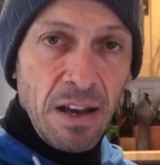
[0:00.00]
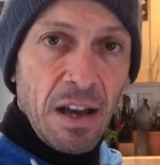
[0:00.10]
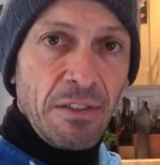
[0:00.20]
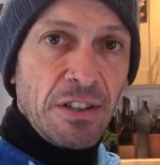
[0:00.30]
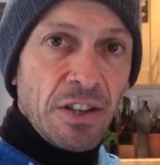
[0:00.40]

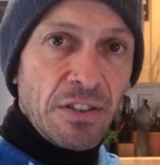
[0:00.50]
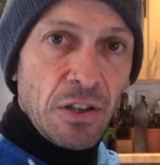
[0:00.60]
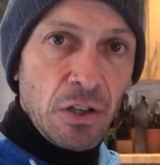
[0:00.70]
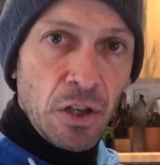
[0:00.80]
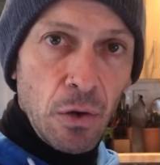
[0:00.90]
And this is
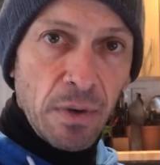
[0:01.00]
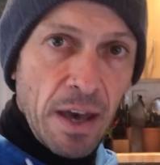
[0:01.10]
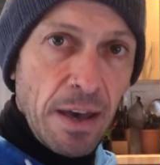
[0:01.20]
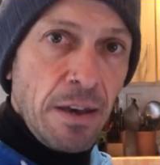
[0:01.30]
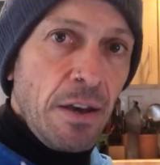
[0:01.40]

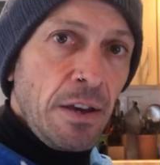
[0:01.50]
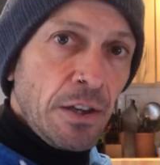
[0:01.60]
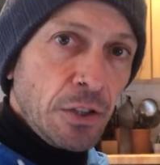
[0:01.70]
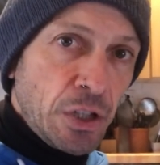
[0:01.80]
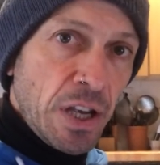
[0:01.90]
UK
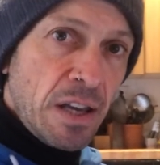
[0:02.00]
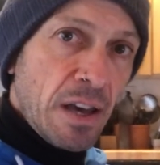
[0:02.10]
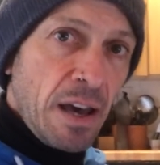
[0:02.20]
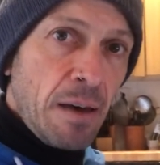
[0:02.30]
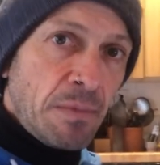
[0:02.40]

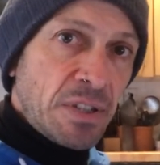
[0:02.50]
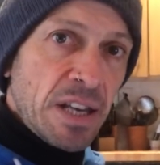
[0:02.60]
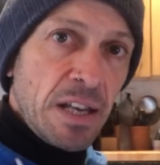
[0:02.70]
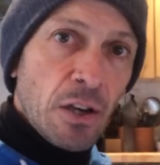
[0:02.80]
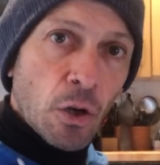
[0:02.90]

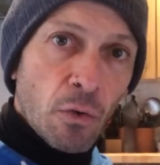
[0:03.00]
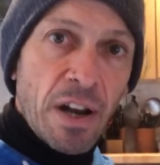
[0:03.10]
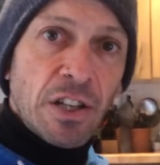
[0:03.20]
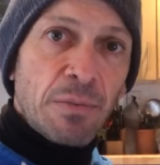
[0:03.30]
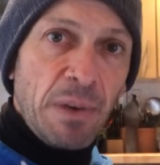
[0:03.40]
GMT,
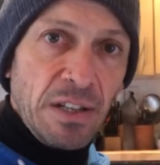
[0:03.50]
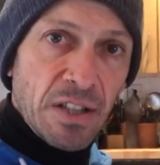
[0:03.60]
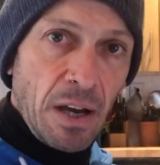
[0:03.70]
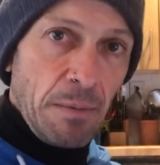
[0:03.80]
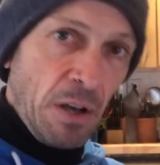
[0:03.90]
Greenwich Mean
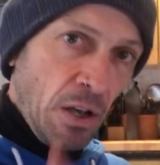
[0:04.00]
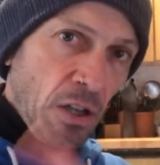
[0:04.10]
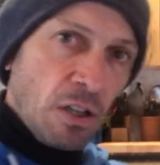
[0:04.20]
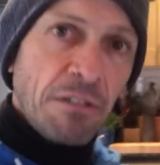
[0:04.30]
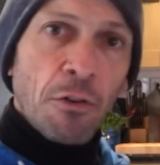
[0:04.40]
Time.
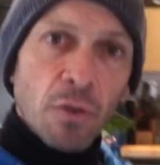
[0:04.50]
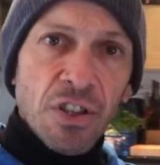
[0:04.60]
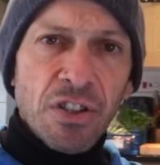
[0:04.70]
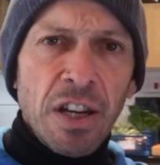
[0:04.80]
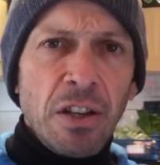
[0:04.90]
Look forward to
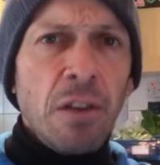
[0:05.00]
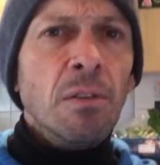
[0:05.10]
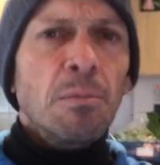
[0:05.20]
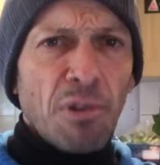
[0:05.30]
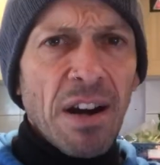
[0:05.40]
seeing you,
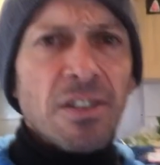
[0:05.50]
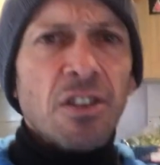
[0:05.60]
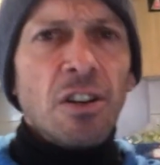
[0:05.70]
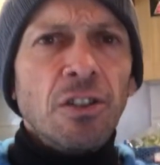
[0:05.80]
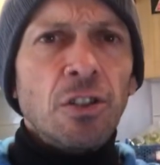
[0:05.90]
practice
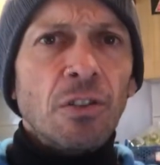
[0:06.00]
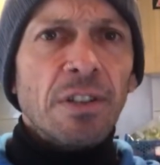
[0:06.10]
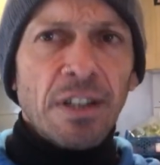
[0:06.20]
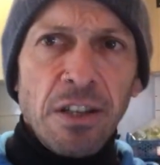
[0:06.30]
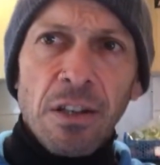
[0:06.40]
and enjoy.
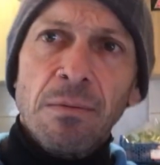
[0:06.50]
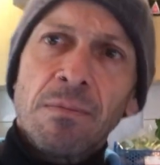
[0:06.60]
Thank you.